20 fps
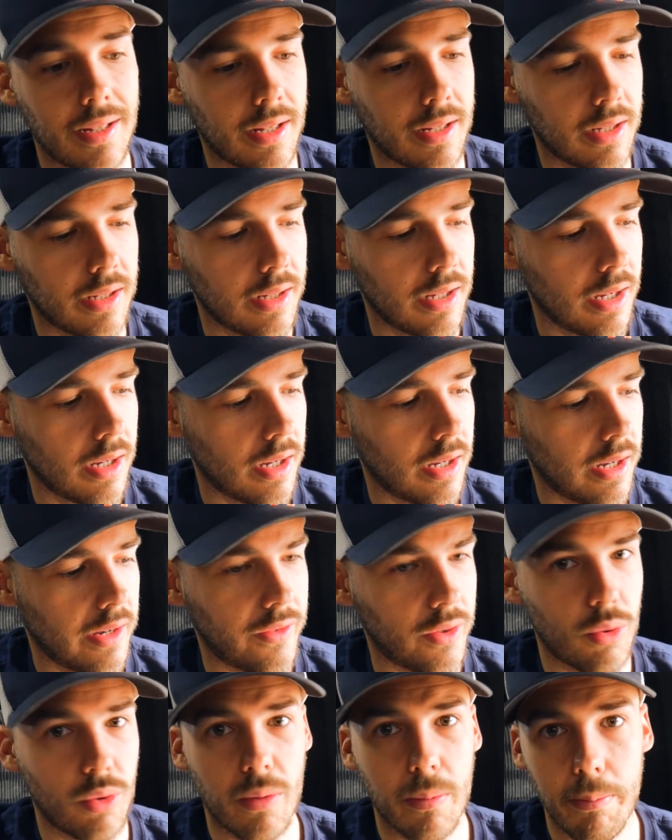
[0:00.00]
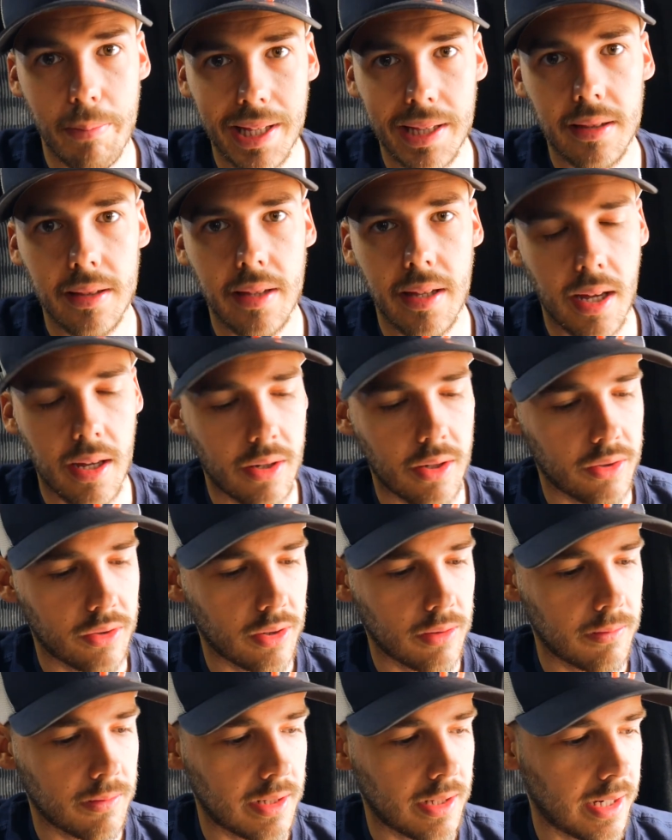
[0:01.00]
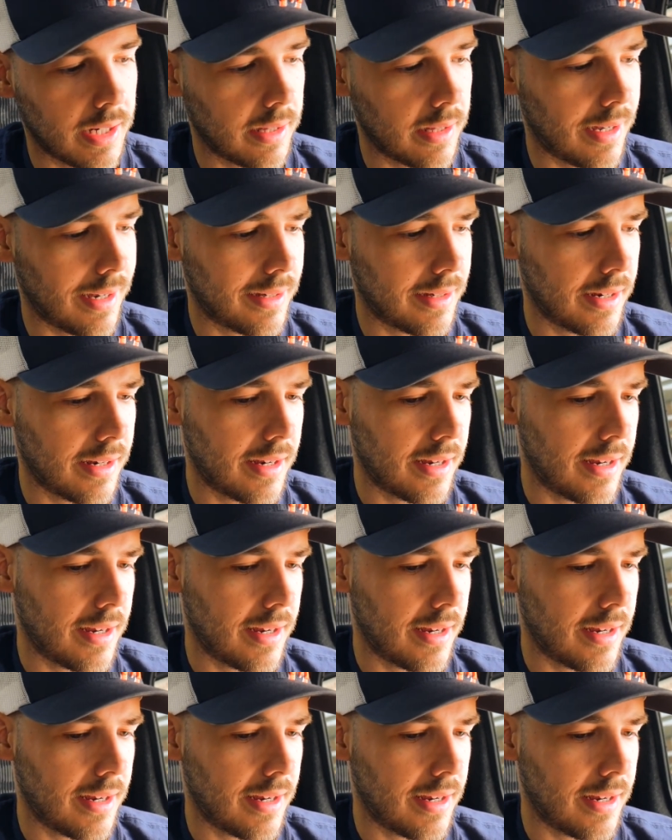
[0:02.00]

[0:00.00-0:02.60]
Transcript: like if you were a builder or something like that,